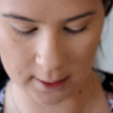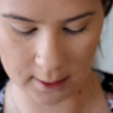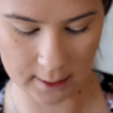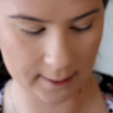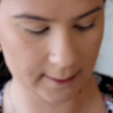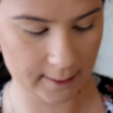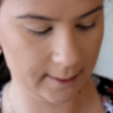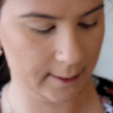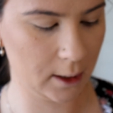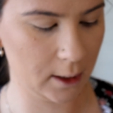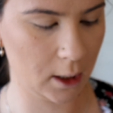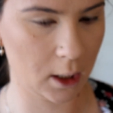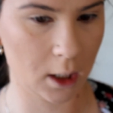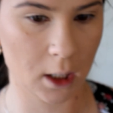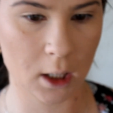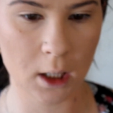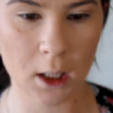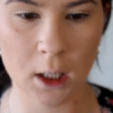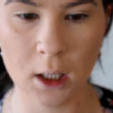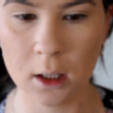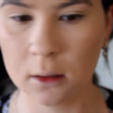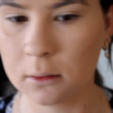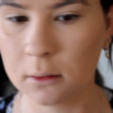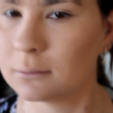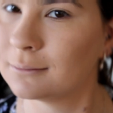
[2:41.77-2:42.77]

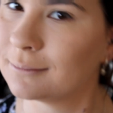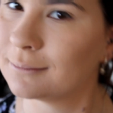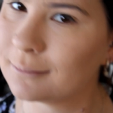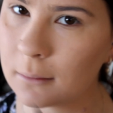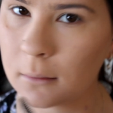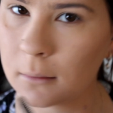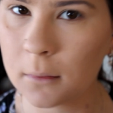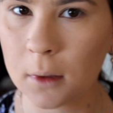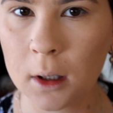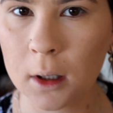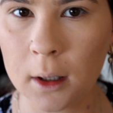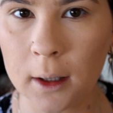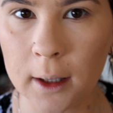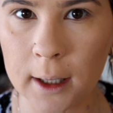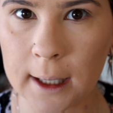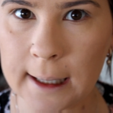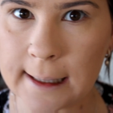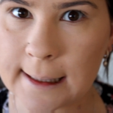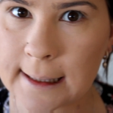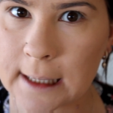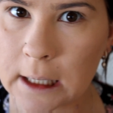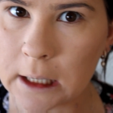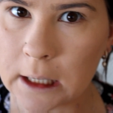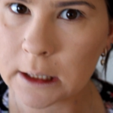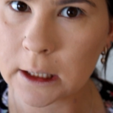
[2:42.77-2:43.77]
So
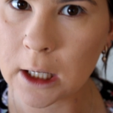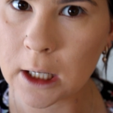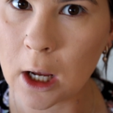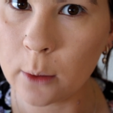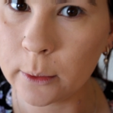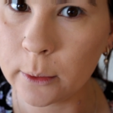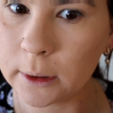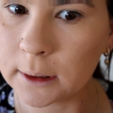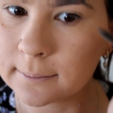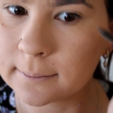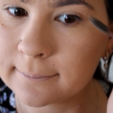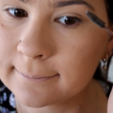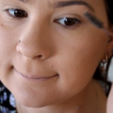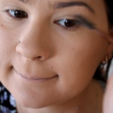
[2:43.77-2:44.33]
let's get going.